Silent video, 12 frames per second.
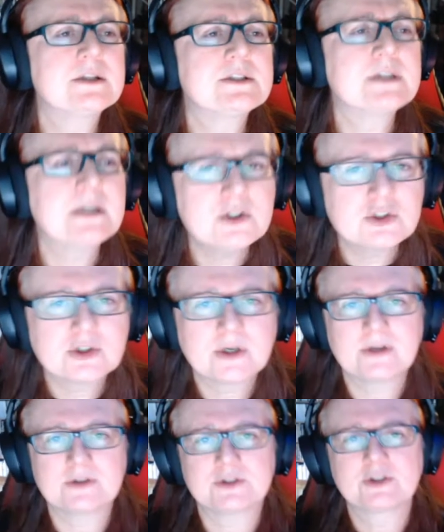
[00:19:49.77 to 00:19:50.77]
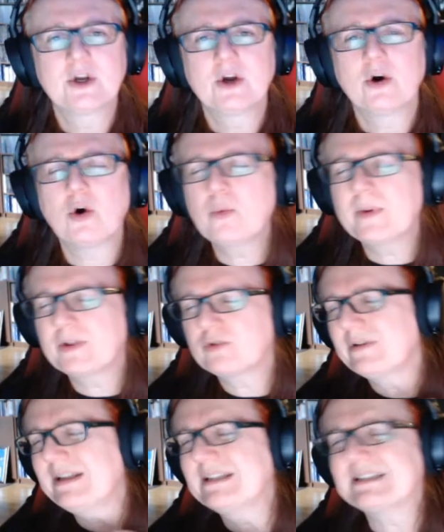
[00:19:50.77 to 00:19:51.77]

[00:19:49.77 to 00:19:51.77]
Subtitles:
t-shirts, all with great